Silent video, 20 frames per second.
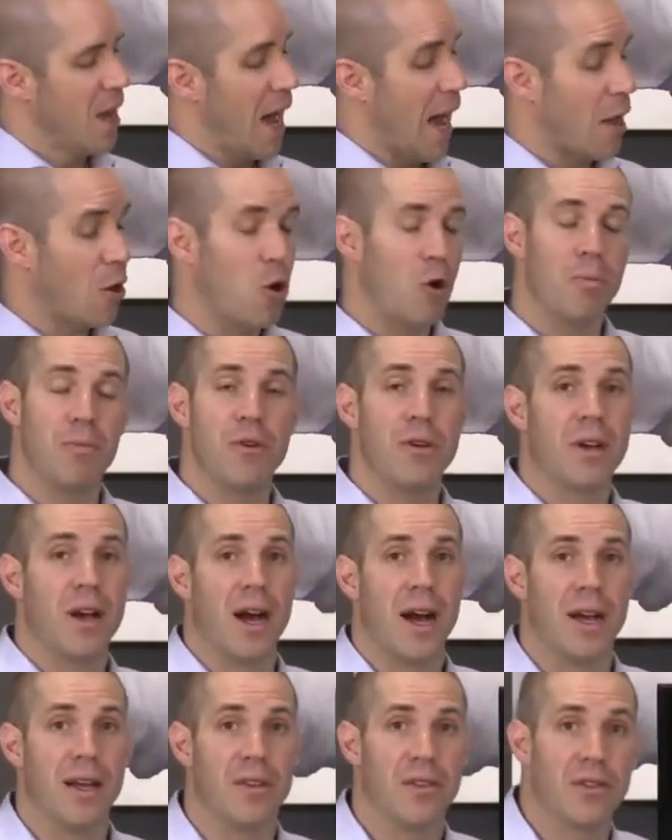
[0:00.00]
I hope you
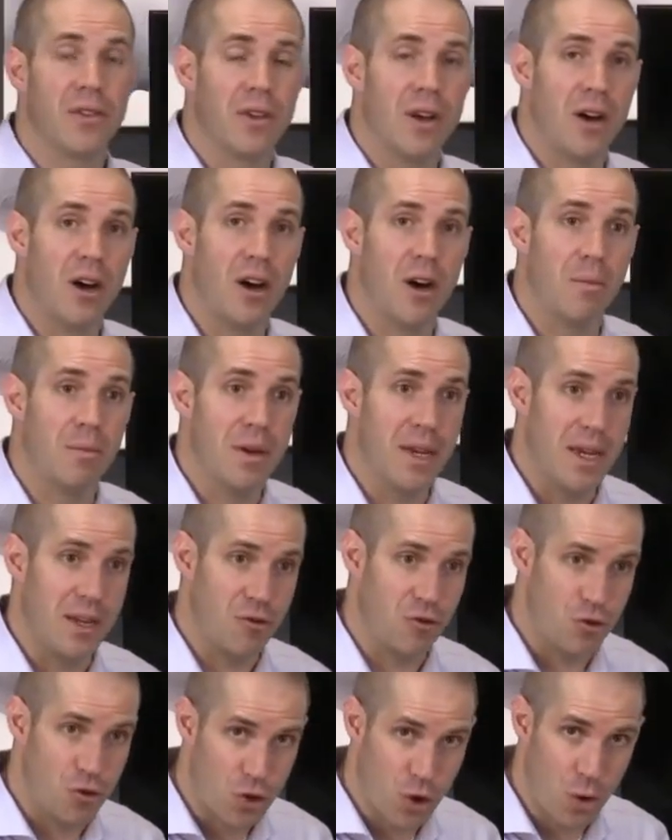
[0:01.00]
guys
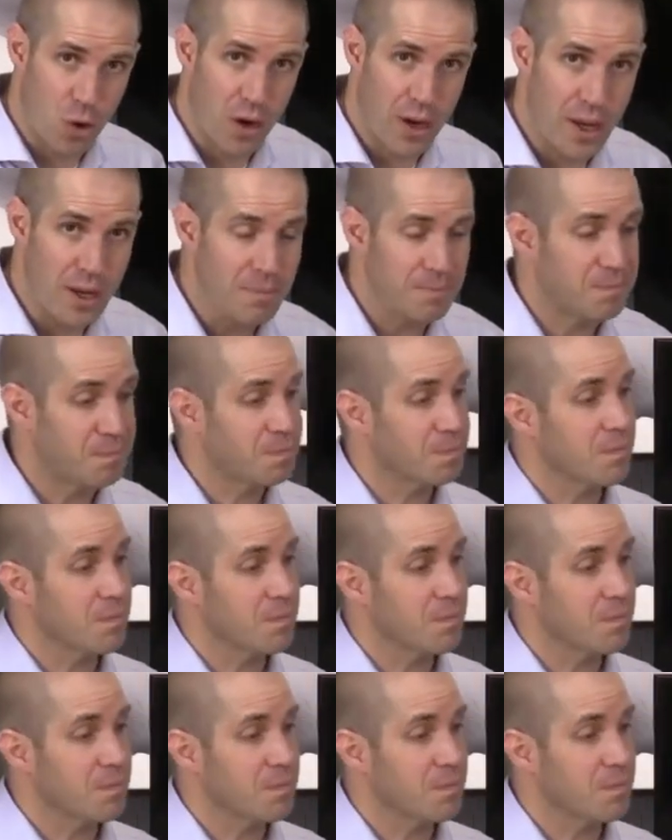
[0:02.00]
enjoy.